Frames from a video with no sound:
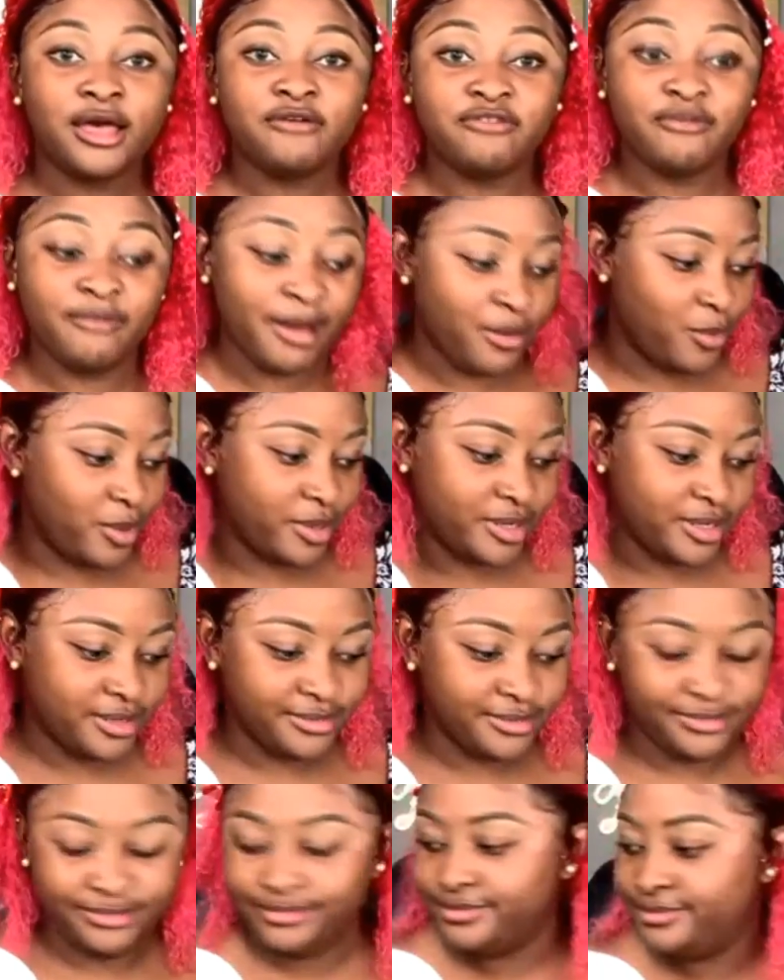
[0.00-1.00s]
for my
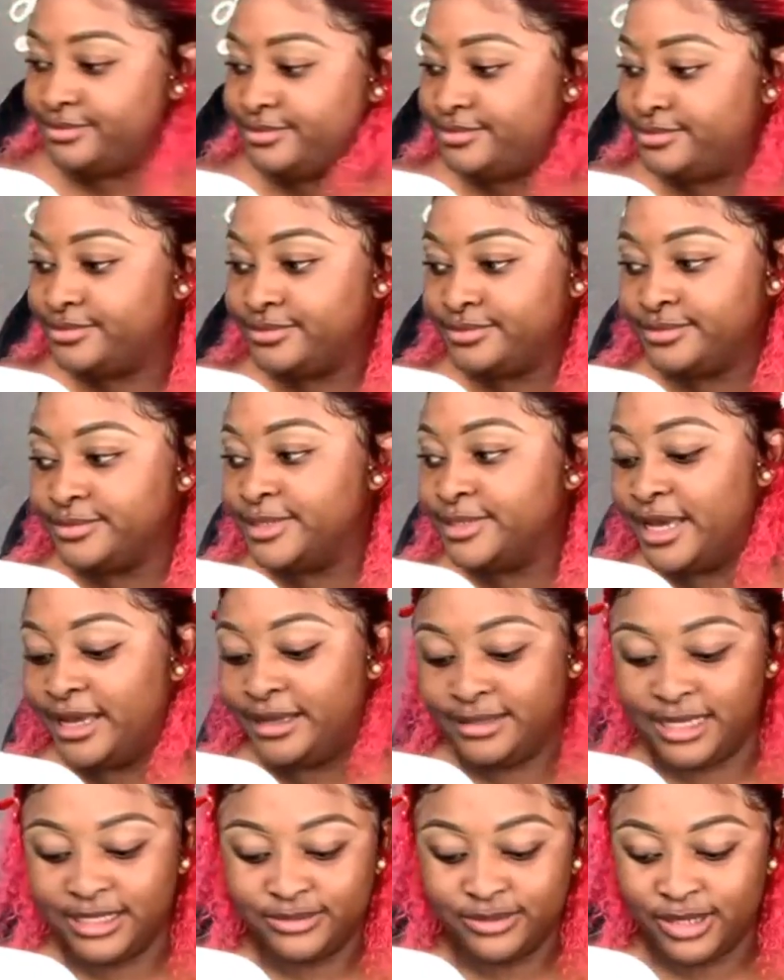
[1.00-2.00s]
weather.
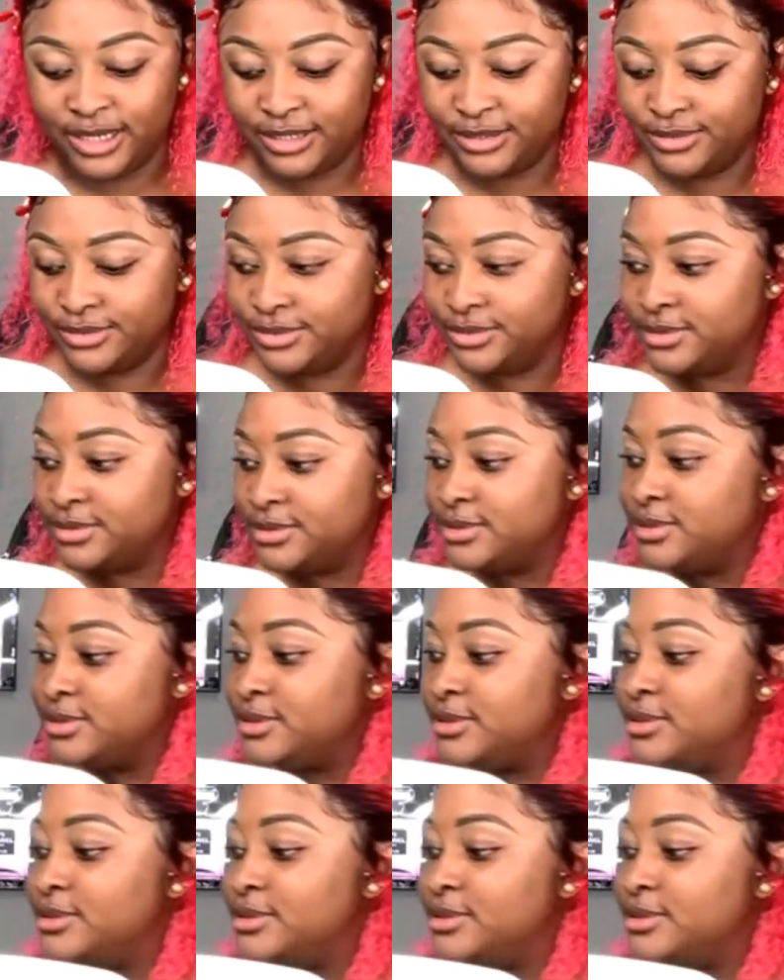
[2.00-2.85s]
Yeah, that's what I use.